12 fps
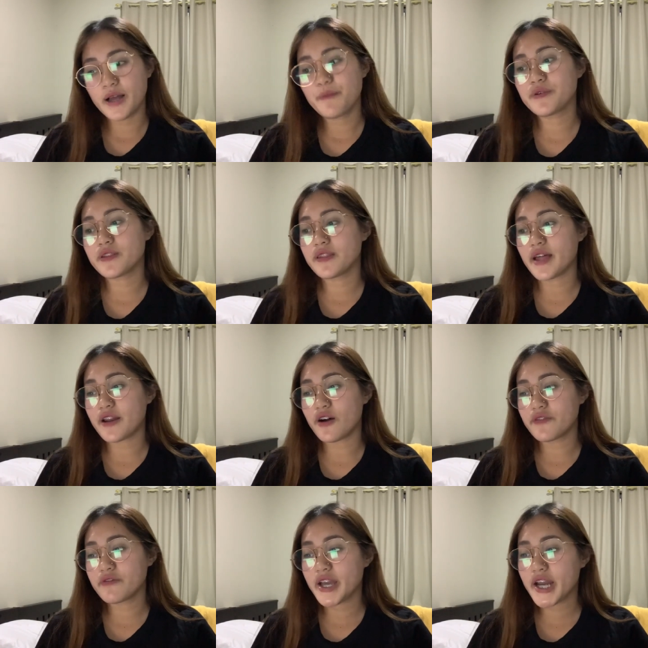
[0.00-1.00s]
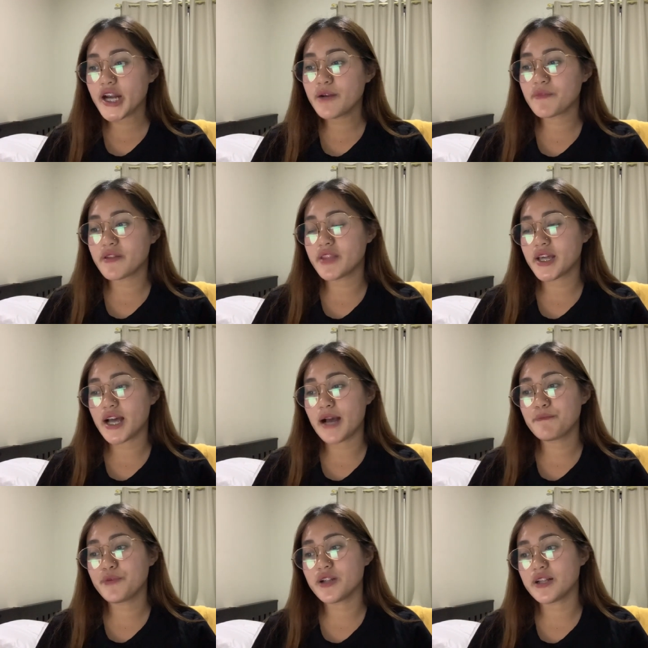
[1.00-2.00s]
I put that on there, and then I
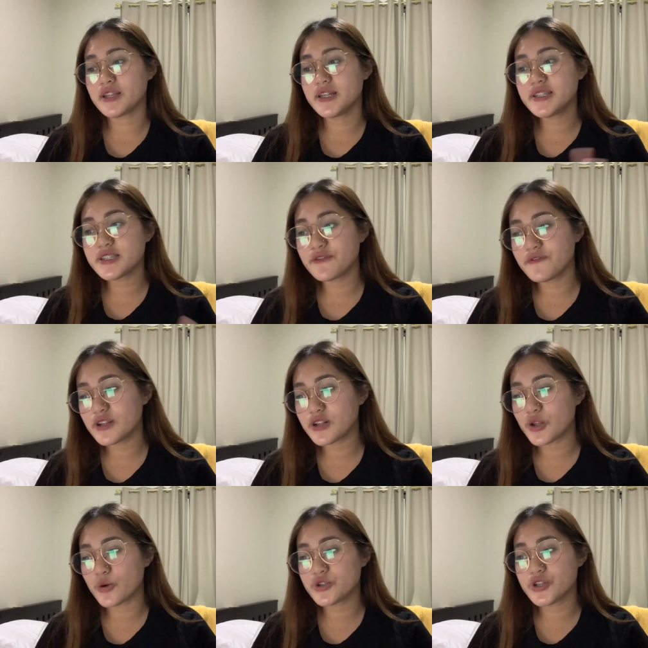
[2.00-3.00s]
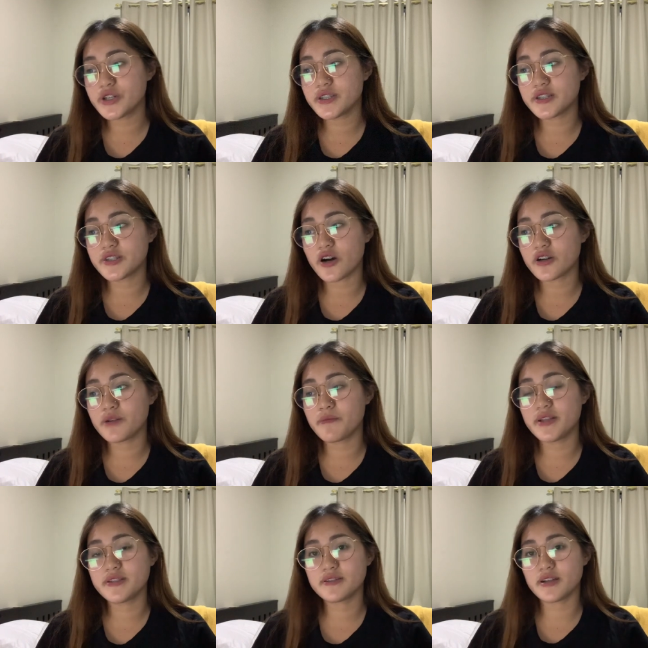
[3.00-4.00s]
put a list of enclosures and
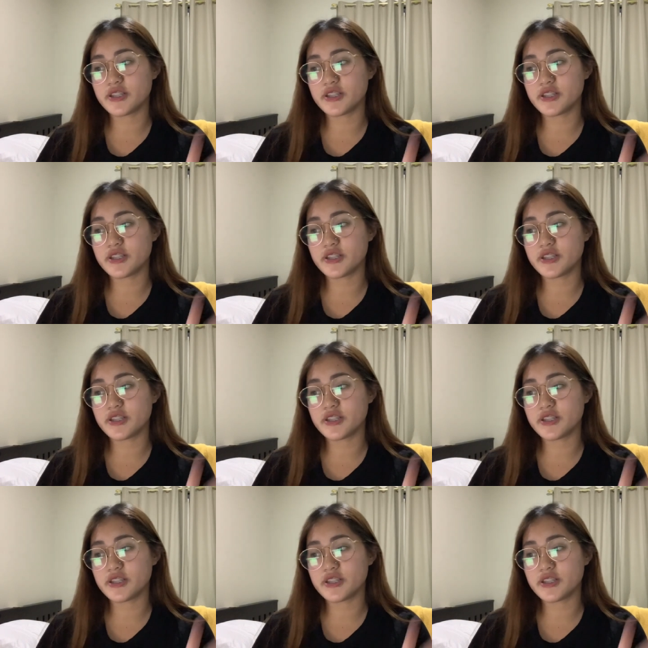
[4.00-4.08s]
documents